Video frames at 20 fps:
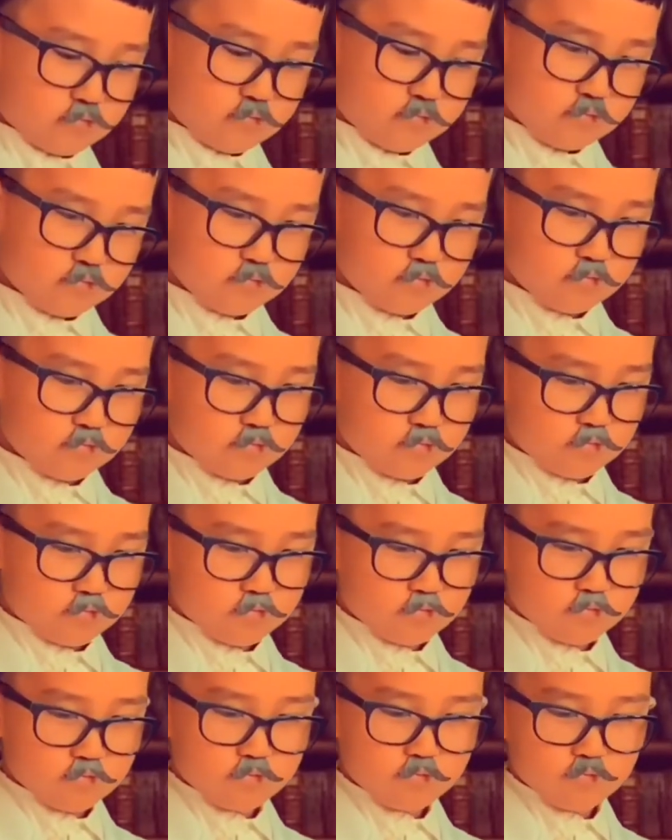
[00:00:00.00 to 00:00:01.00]

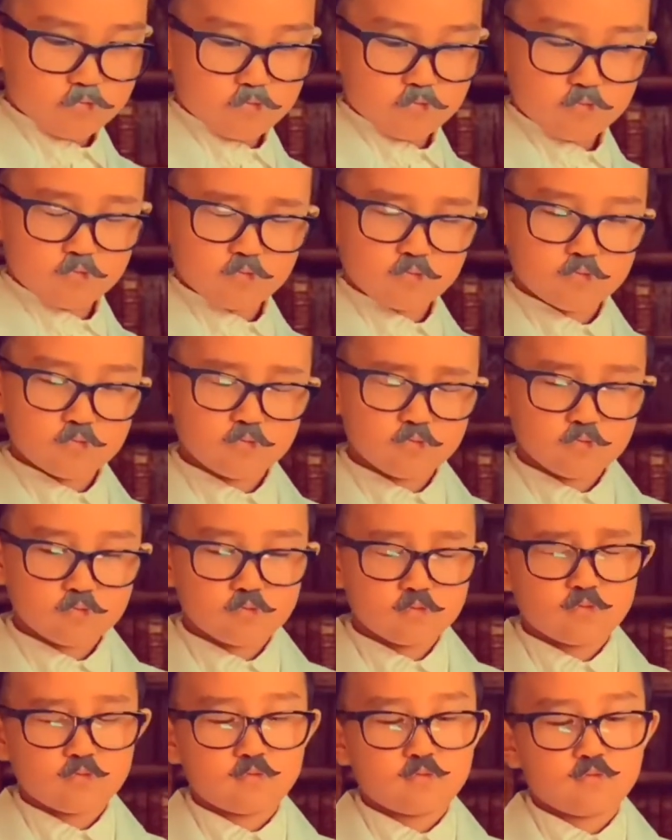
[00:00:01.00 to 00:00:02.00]

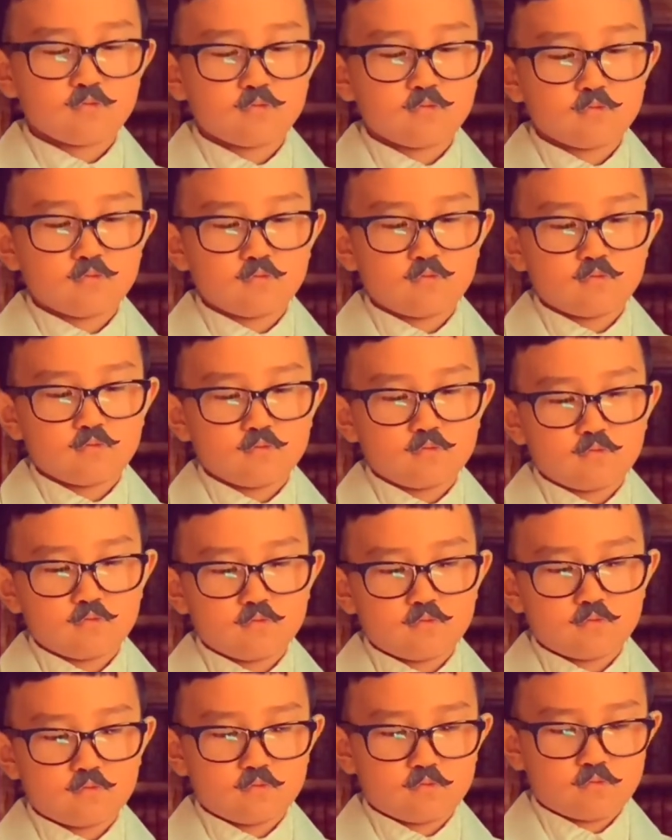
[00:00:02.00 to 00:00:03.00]

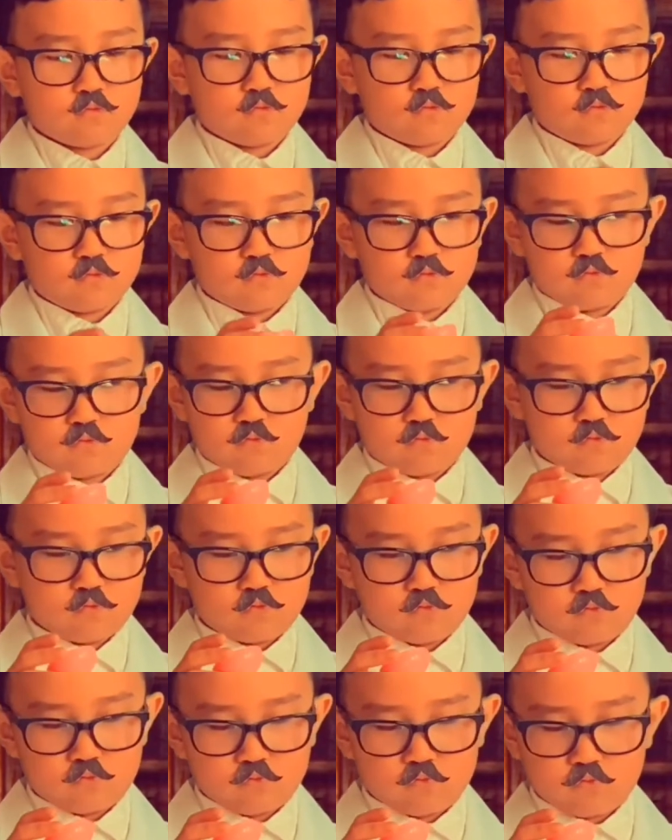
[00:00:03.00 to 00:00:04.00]

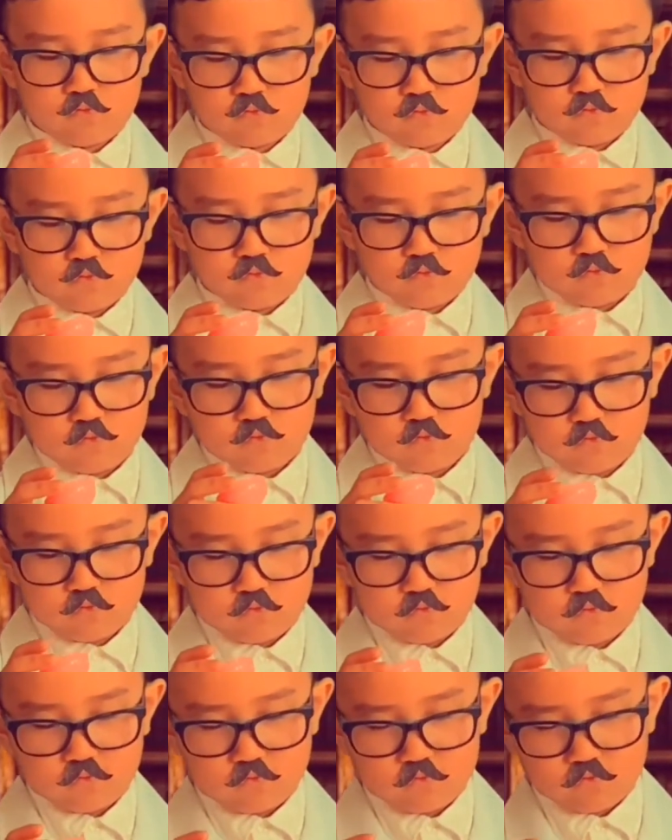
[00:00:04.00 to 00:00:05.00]

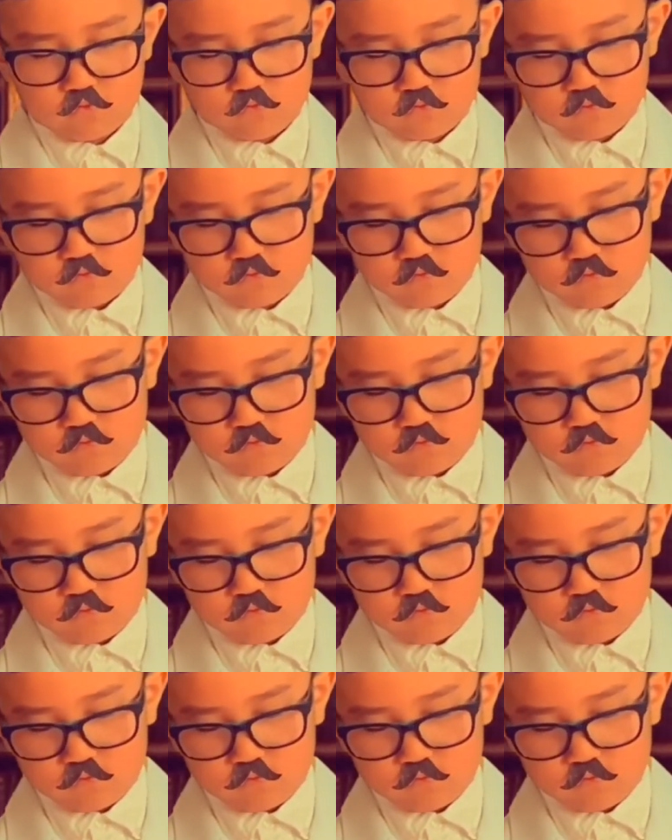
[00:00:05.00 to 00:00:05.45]
Nobody speaks.